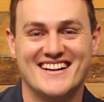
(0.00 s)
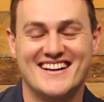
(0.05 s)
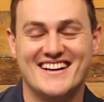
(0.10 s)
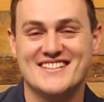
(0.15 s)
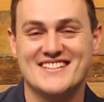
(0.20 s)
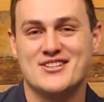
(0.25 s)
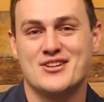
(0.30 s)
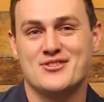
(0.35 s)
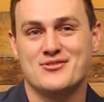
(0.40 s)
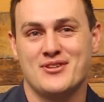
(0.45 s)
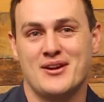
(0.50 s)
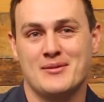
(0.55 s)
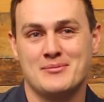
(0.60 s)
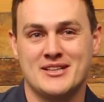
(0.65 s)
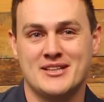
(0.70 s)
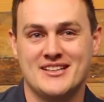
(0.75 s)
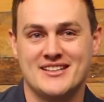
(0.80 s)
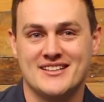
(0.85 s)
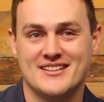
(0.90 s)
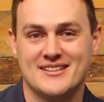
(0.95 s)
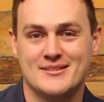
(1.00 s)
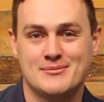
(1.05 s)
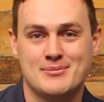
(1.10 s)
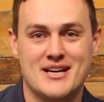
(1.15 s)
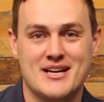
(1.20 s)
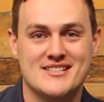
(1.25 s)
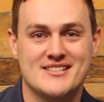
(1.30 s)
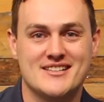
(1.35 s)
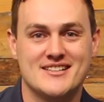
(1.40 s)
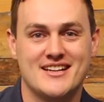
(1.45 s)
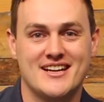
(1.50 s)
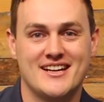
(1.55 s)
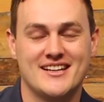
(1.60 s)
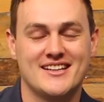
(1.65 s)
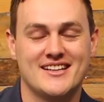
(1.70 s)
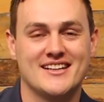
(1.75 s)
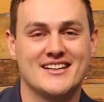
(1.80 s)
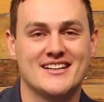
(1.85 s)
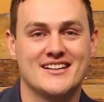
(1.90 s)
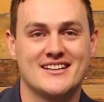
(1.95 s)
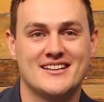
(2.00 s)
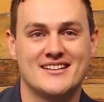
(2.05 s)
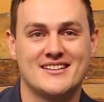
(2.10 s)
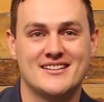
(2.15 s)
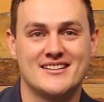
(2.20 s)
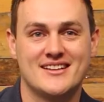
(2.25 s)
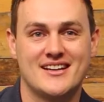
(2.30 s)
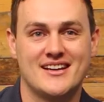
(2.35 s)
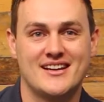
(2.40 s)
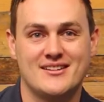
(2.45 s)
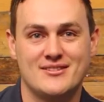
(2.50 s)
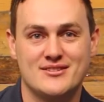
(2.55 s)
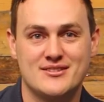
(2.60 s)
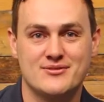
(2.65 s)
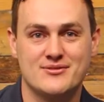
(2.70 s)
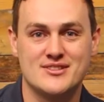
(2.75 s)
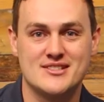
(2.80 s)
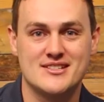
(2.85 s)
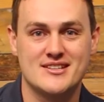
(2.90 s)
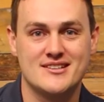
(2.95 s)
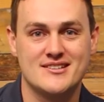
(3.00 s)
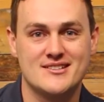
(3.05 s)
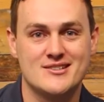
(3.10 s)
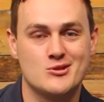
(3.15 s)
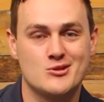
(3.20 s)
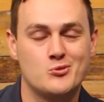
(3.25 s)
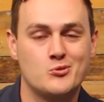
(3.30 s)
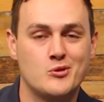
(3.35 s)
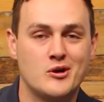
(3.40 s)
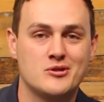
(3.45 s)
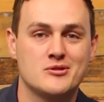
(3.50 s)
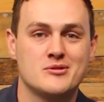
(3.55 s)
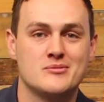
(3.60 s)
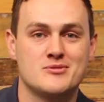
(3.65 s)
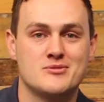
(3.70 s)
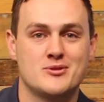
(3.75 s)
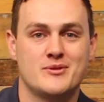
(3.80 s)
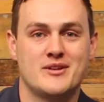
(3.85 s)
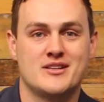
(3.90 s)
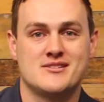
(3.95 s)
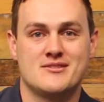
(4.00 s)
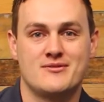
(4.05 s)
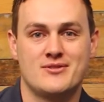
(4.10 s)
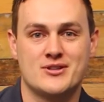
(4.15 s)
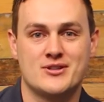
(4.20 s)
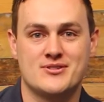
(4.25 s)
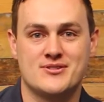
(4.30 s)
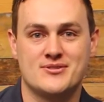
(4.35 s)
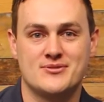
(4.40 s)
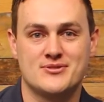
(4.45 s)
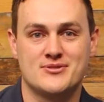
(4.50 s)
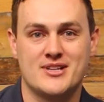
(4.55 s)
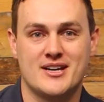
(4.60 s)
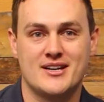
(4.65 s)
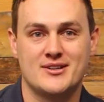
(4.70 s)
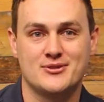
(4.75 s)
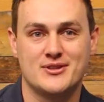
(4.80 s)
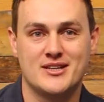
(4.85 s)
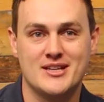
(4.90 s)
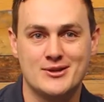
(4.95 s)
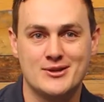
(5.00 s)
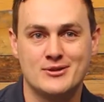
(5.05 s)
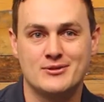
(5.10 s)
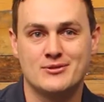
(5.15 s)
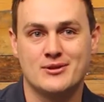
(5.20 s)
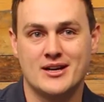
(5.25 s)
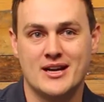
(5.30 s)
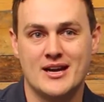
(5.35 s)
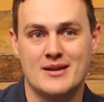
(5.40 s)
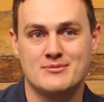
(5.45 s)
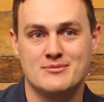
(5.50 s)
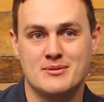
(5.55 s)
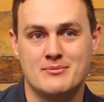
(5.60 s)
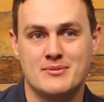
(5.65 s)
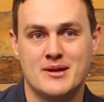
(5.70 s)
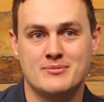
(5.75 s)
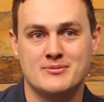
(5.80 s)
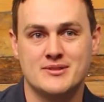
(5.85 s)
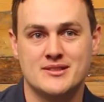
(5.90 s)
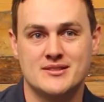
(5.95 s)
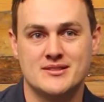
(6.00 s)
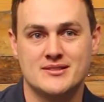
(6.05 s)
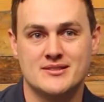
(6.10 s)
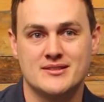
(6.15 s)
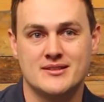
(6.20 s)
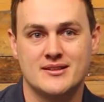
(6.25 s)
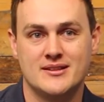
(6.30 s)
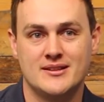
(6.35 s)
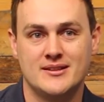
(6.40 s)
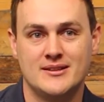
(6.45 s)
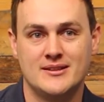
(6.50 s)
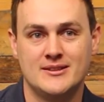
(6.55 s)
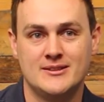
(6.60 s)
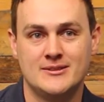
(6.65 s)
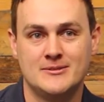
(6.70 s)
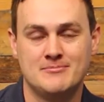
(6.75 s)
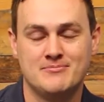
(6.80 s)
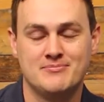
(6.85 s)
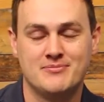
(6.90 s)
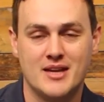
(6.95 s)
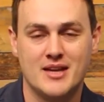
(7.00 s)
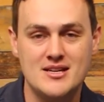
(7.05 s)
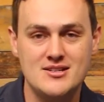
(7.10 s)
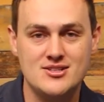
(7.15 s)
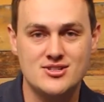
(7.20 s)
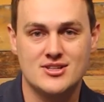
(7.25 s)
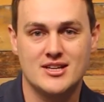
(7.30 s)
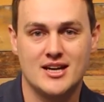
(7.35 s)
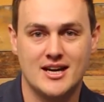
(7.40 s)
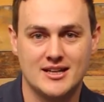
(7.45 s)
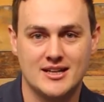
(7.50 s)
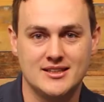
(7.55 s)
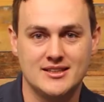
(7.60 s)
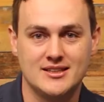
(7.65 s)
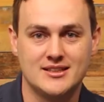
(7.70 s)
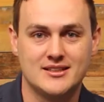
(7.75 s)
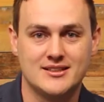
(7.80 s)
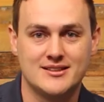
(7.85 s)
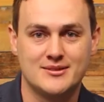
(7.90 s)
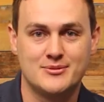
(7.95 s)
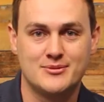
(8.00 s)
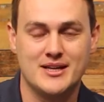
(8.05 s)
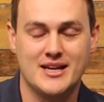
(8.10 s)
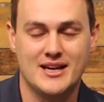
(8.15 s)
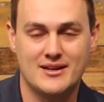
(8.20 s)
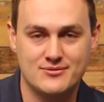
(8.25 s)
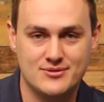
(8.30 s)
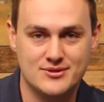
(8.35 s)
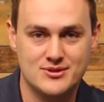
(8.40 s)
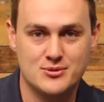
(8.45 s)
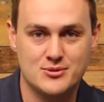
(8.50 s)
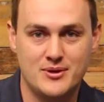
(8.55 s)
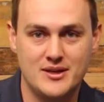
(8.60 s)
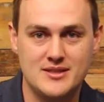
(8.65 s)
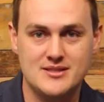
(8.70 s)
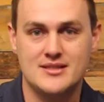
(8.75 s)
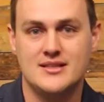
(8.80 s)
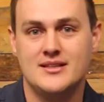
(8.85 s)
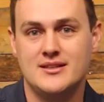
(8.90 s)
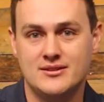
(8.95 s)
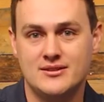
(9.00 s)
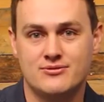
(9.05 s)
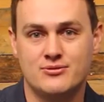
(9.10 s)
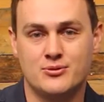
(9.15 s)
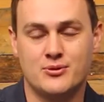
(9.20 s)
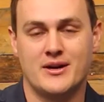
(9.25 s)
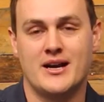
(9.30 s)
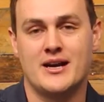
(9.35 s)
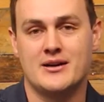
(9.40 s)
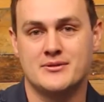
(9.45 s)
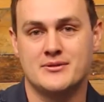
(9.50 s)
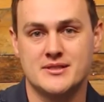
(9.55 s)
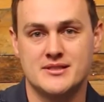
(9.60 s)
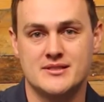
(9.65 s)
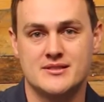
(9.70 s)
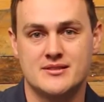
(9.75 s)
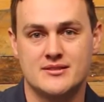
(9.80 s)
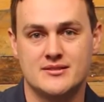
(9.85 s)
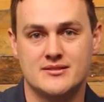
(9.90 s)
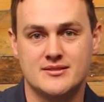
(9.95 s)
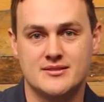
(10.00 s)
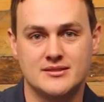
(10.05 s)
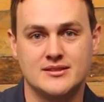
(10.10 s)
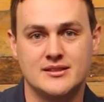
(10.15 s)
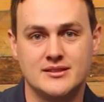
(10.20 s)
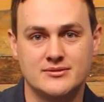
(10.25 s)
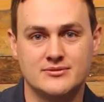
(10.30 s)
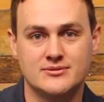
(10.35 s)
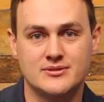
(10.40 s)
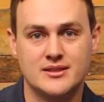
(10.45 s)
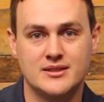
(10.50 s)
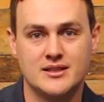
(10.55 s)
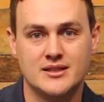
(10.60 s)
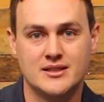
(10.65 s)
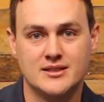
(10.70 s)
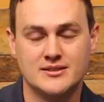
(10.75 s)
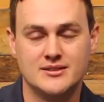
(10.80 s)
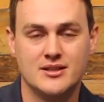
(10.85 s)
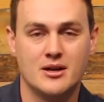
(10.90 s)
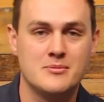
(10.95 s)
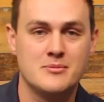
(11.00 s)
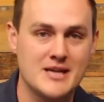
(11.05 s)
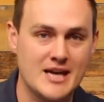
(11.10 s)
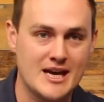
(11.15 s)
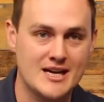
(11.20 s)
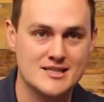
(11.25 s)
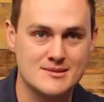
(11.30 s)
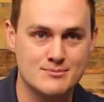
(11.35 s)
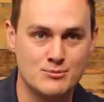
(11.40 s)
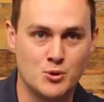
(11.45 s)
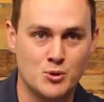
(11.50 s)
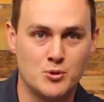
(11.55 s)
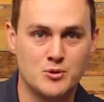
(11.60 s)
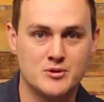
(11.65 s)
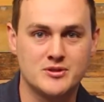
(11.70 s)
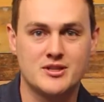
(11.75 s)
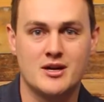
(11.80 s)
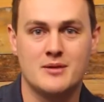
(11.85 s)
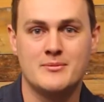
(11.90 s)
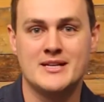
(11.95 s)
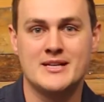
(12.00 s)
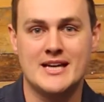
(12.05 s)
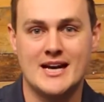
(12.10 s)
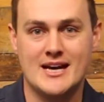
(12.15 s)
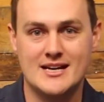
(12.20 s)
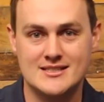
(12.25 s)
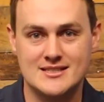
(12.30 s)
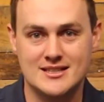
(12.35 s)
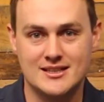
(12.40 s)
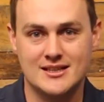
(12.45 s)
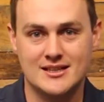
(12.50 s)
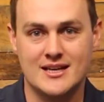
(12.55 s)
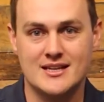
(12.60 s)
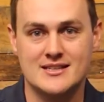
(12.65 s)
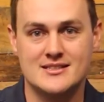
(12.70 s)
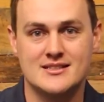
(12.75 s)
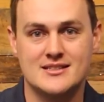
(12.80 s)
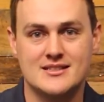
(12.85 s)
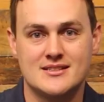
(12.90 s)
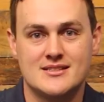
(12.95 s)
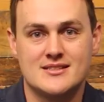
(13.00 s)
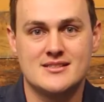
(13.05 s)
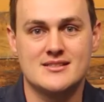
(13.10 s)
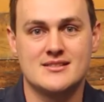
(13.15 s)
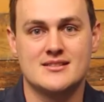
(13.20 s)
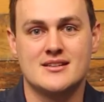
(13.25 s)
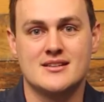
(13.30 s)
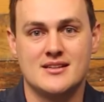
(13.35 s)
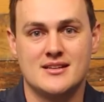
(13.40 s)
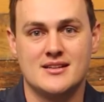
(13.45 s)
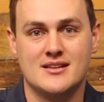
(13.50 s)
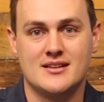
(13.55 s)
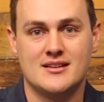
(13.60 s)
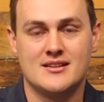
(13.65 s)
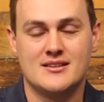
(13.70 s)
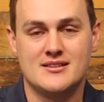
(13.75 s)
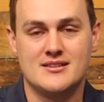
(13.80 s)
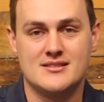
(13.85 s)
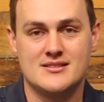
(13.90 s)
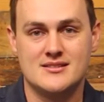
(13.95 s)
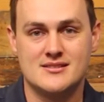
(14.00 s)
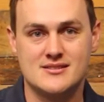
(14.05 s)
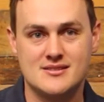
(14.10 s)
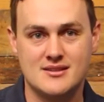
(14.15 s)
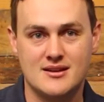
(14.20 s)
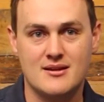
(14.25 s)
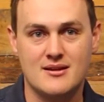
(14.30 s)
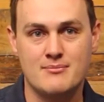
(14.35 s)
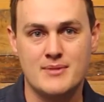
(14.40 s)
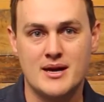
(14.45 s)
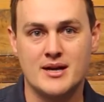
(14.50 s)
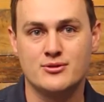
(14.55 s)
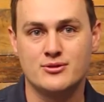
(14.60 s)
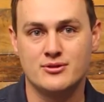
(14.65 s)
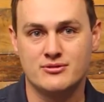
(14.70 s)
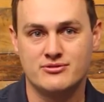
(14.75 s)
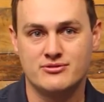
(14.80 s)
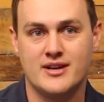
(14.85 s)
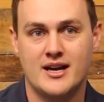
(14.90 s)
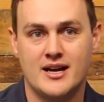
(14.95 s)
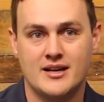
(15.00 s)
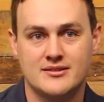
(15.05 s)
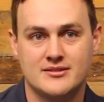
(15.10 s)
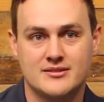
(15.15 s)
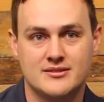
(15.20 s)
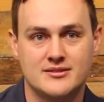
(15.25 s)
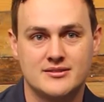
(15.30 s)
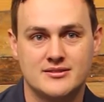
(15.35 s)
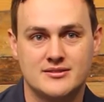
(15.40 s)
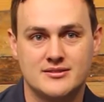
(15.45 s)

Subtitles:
Hi church family, Pastor Dan here, and to visitors, welcome to our devotional channel here at Rockhampton Baptist. Each day we have 24 hours to live. Nobody has more, nobody has less. This is a matter of fact.